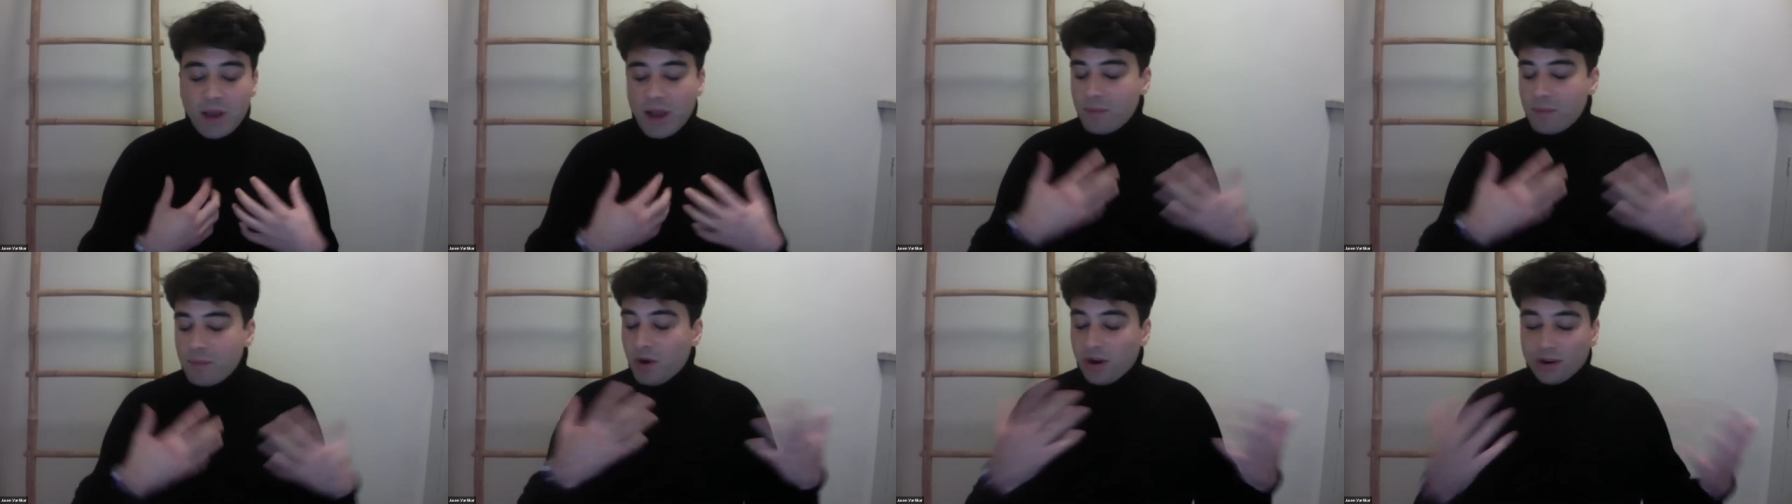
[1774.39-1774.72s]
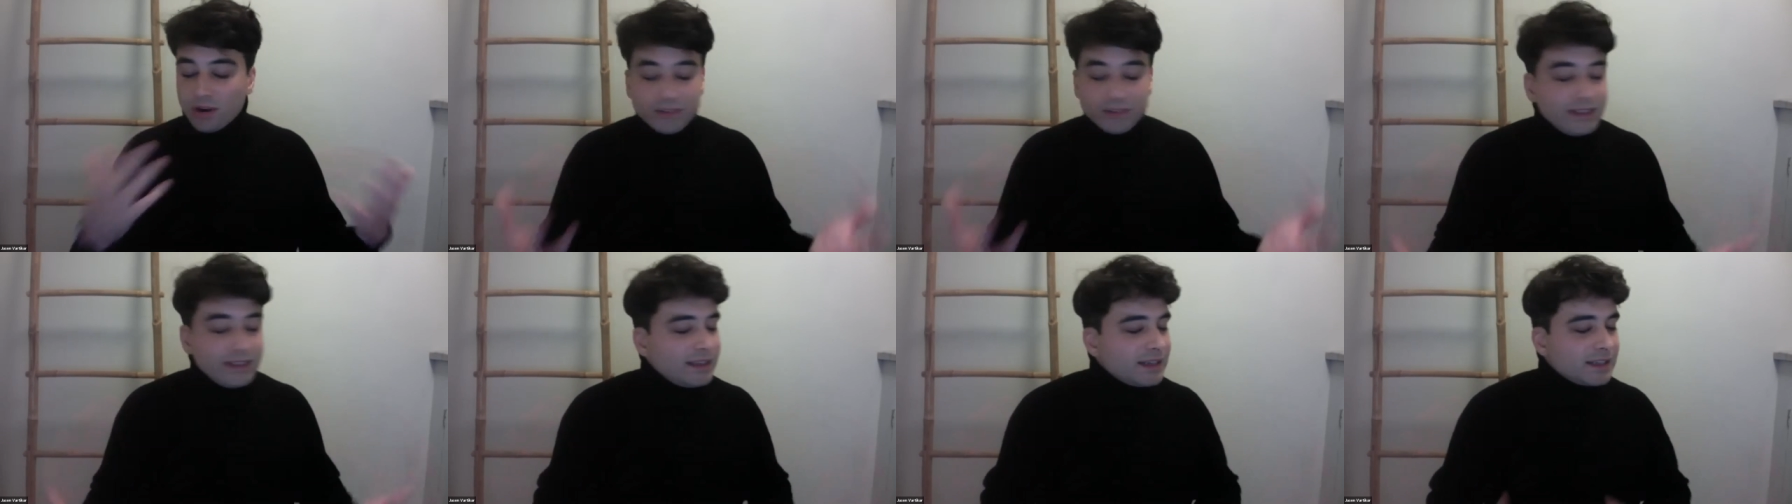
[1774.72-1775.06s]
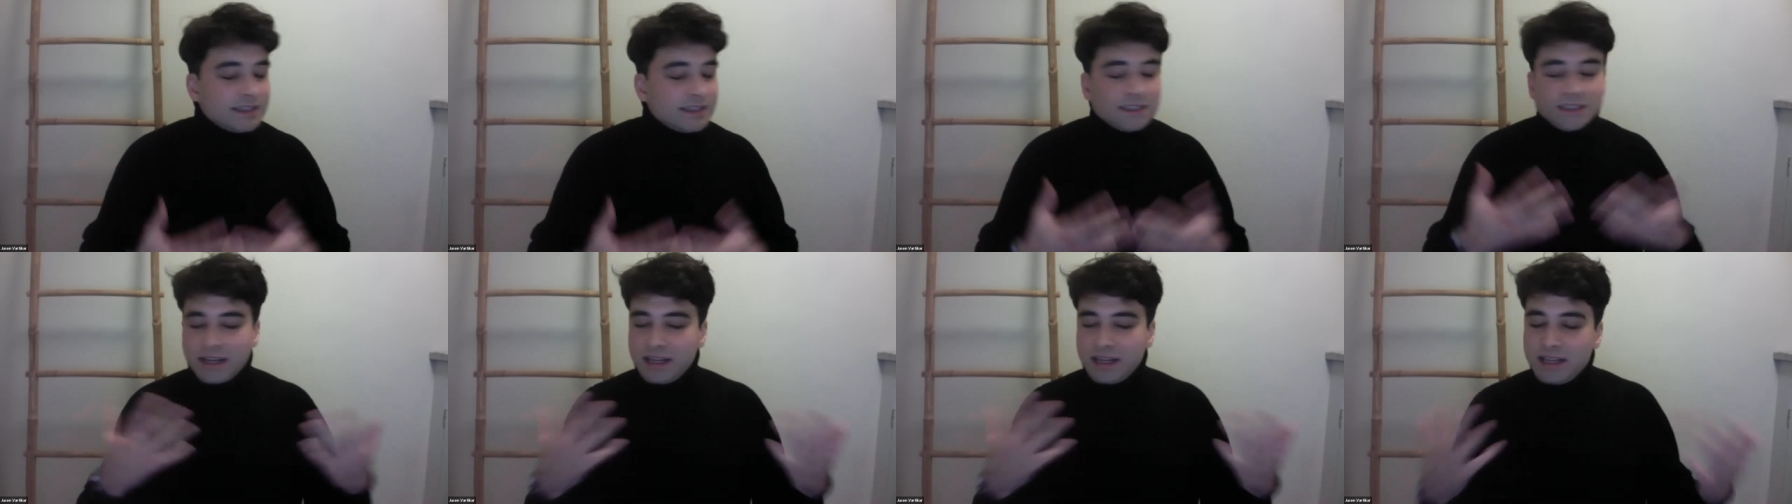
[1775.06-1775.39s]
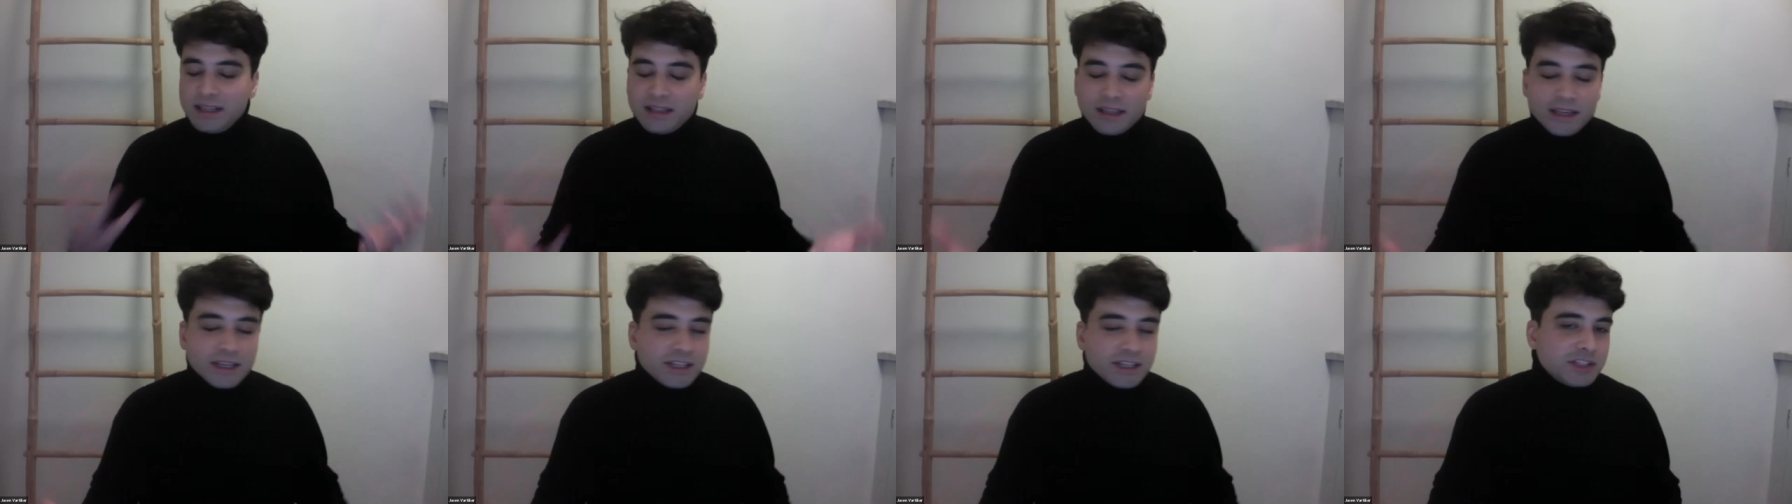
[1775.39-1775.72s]
I, I partly like
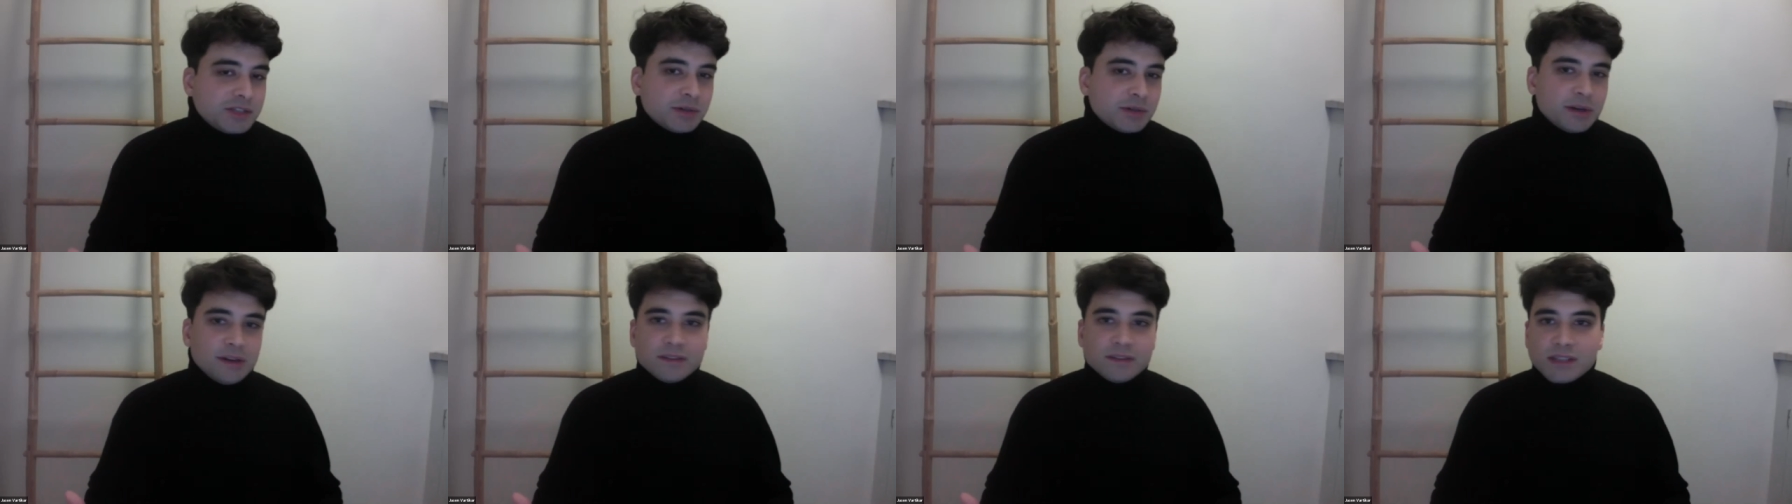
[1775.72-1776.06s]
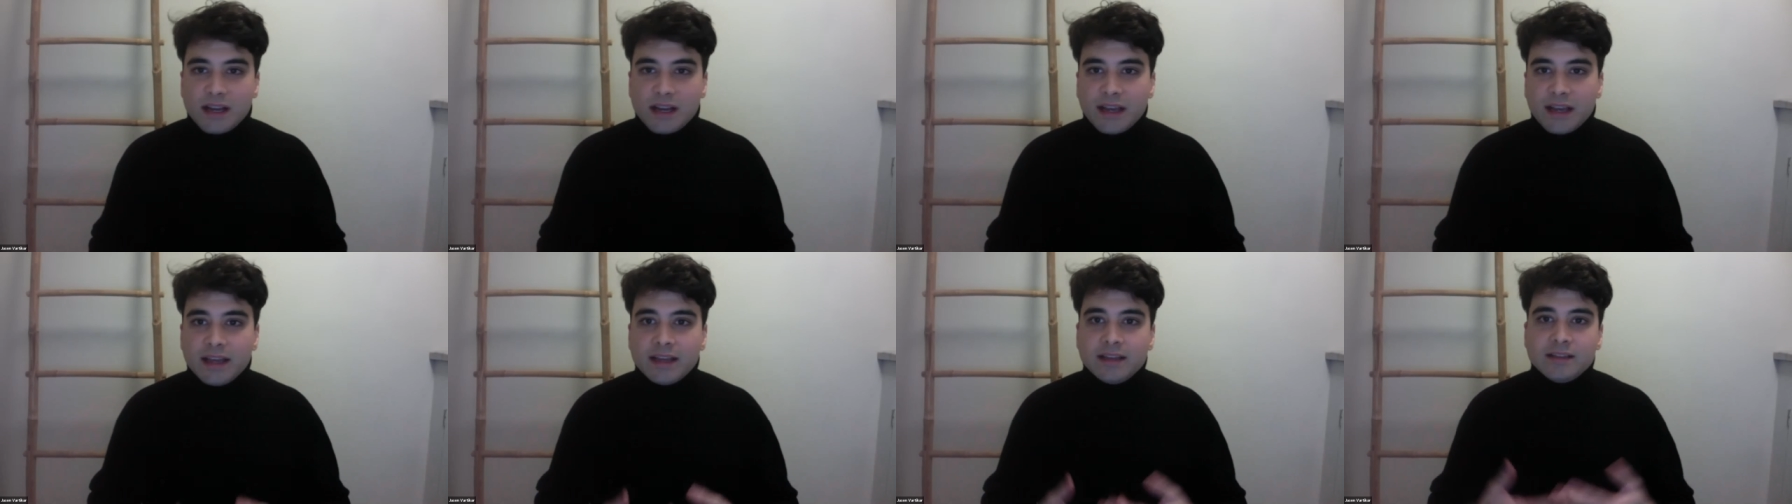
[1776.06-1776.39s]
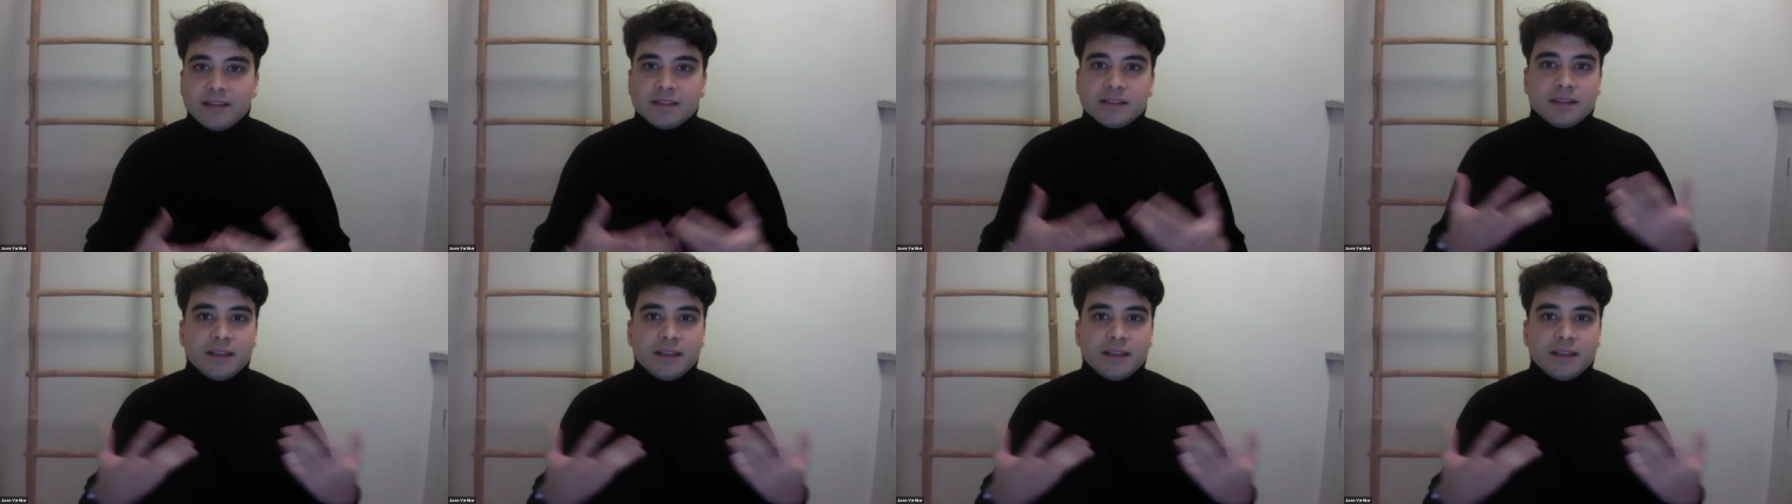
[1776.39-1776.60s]
study the history of science